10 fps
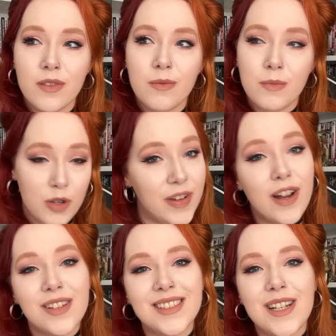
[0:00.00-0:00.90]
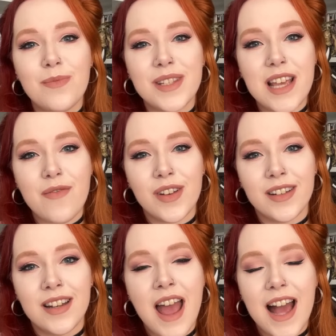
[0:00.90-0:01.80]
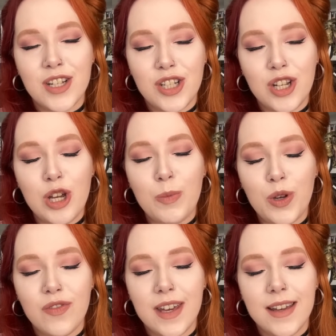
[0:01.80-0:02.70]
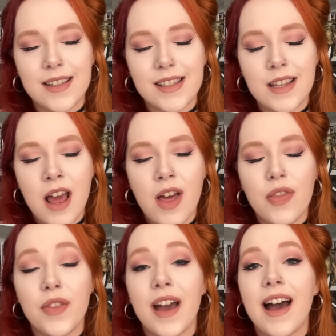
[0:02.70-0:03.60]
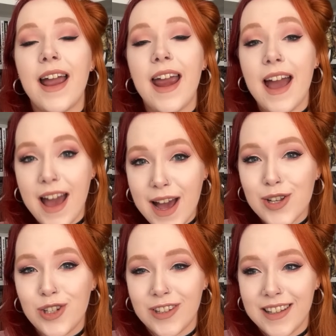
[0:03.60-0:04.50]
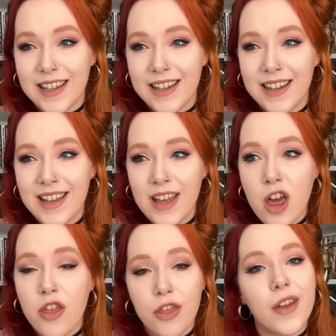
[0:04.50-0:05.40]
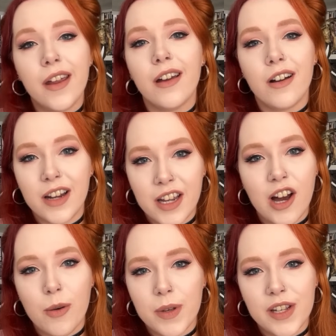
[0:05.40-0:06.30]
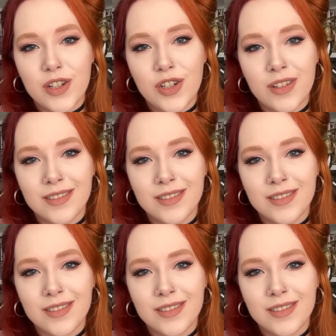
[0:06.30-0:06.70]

Moving on to number 7, and two movies that I actually think are garbage.